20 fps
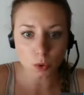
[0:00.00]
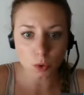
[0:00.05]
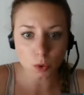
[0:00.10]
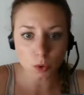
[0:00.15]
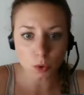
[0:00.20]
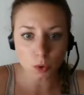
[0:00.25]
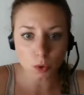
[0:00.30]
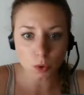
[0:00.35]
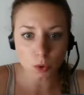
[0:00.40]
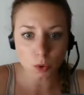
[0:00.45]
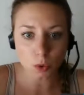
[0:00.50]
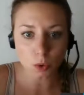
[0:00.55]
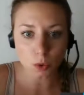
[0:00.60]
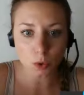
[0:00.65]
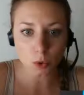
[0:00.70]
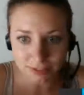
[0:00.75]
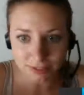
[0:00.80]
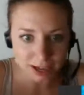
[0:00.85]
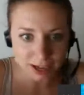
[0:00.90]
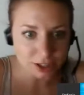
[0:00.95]
Okay, so the
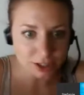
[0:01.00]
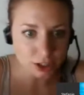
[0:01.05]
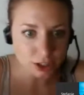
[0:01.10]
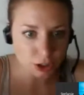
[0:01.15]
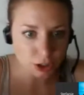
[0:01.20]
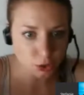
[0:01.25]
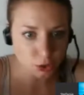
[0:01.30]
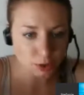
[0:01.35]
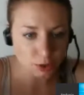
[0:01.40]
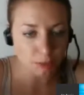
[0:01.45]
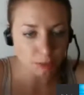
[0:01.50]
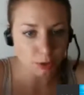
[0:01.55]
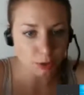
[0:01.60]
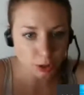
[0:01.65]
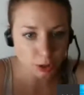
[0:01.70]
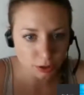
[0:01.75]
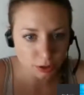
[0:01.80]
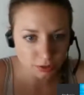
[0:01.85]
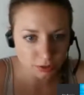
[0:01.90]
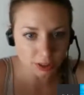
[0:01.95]
doctor advised her
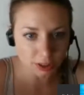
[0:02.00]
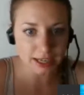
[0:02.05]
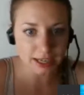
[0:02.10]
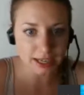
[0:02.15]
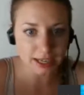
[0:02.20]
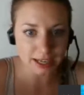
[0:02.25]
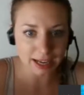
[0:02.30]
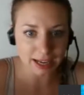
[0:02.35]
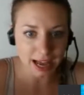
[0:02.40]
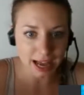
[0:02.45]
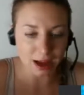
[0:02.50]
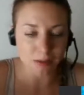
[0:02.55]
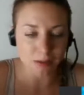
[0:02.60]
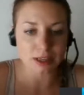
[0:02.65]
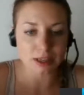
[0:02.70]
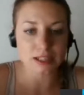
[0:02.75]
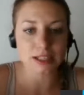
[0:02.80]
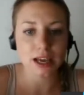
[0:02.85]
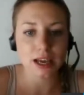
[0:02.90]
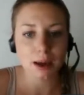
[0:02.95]
to improve her
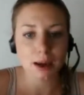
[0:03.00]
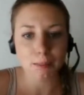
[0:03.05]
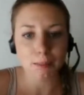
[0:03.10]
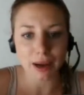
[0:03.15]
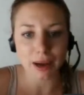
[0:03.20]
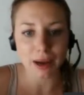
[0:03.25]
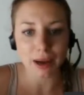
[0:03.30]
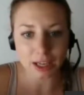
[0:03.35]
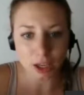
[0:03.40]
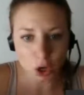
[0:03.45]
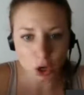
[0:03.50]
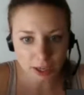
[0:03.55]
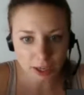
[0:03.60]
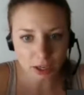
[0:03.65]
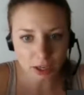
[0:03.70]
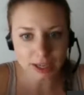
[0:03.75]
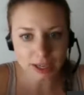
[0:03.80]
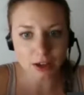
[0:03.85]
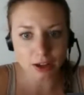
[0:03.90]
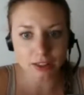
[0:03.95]
eating habits by
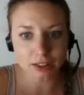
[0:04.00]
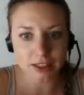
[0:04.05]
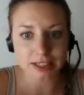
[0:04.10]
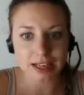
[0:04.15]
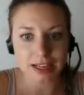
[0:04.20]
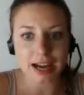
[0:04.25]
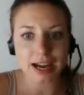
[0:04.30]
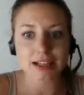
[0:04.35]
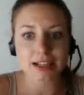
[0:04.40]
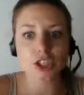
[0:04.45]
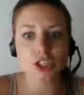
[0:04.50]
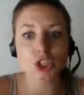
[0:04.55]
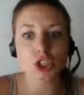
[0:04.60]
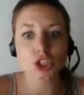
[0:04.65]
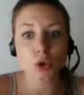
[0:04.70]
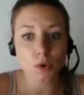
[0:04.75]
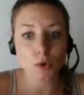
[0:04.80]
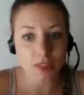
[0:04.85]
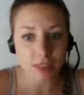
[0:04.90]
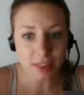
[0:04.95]
going on a healthy
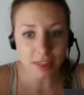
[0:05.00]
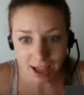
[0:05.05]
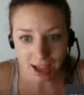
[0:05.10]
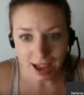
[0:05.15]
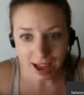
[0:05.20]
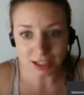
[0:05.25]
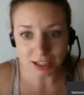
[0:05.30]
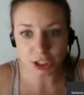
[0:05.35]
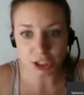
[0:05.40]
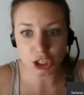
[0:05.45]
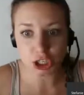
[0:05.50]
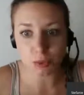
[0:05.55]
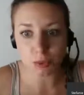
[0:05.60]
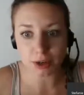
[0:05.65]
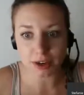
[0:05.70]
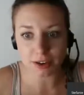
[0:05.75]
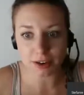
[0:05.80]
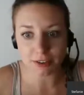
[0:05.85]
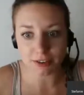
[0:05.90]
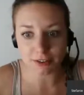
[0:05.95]
diet so
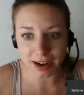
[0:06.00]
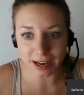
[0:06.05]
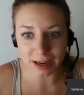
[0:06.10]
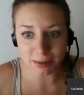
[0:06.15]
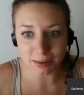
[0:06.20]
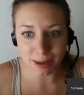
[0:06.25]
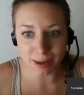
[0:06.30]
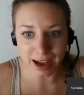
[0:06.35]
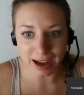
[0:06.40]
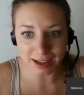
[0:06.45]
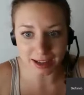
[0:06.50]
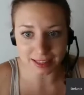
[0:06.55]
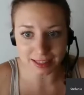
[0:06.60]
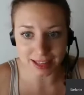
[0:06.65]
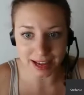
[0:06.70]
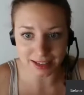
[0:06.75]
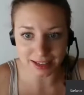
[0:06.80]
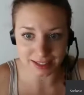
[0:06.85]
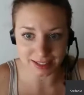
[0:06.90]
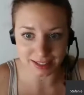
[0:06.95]
that she would fight
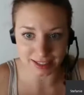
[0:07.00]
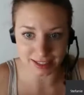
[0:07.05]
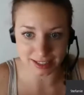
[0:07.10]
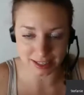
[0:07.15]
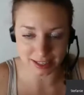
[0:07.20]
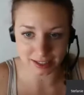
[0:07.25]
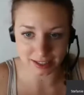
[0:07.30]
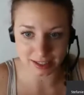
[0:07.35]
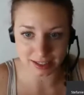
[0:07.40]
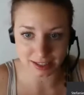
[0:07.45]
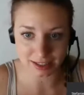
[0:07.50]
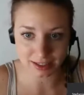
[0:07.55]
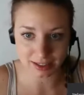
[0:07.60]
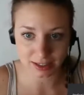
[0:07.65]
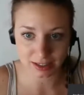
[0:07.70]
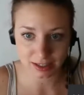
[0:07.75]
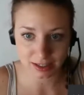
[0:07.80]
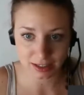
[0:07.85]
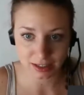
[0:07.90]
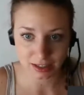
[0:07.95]
back that
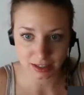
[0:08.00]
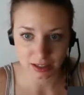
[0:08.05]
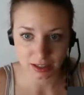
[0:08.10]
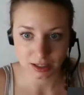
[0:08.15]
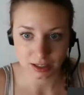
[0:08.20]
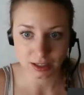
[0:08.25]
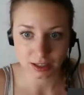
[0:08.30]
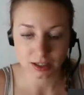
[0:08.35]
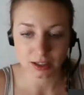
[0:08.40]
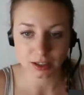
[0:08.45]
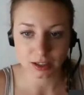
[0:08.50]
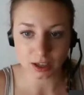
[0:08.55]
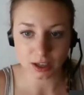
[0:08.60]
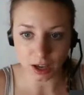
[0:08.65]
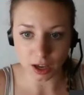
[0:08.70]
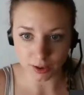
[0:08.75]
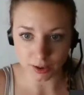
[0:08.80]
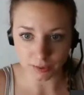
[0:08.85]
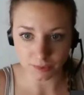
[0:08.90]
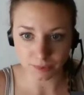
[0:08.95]
disease.
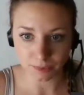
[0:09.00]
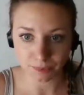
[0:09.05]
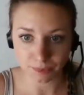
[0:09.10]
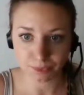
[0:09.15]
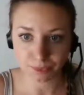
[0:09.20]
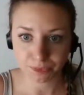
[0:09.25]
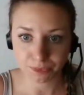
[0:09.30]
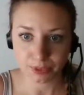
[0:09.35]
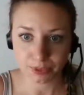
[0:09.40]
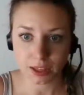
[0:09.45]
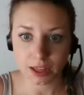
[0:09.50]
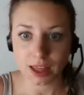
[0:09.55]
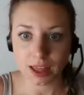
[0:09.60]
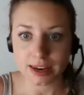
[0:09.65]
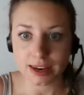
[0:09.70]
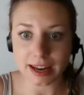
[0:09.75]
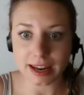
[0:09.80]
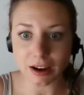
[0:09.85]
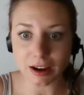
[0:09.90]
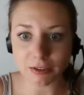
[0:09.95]
Good.
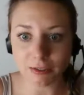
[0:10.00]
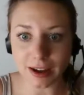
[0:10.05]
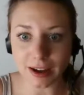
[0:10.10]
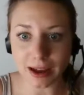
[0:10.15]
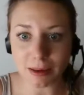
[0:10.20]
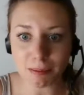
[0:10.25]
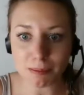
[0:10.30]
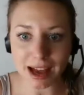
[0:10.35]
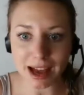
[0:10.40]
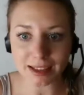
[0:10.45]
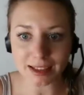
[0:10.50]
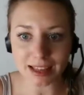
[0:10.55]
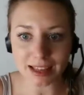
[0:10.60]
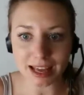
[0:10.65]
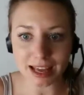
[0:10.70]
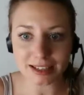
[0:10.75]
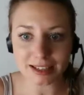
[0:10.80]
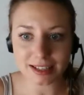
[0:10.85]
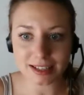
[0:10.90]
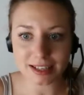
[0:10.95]
Now,
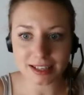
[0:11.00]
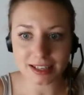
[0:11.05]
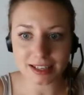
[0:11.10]
fight back